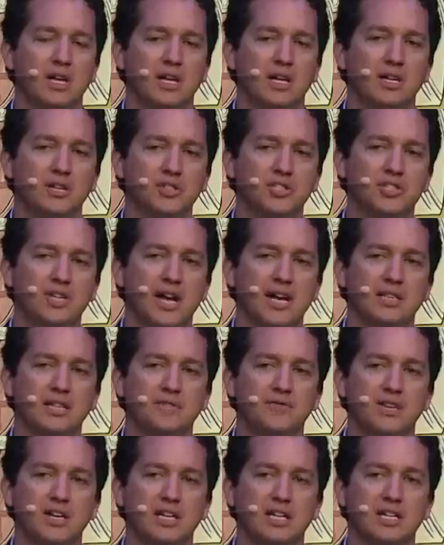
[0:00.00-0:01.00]
He'll cite
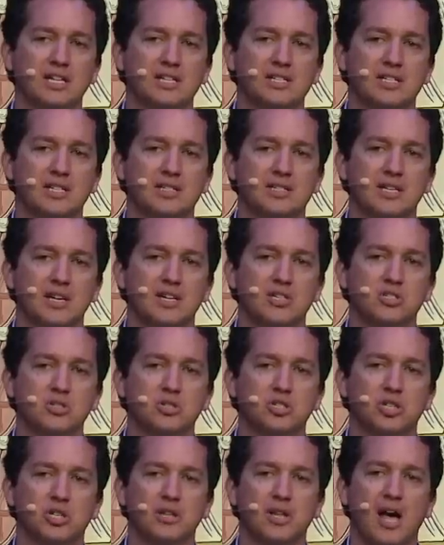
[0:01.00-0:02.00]
Leviticus that says, you
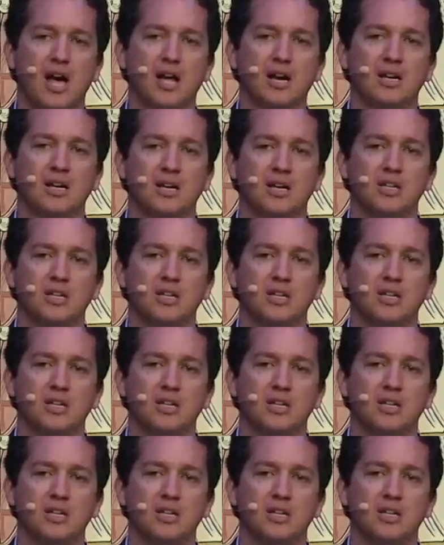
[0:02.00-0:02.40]
shall not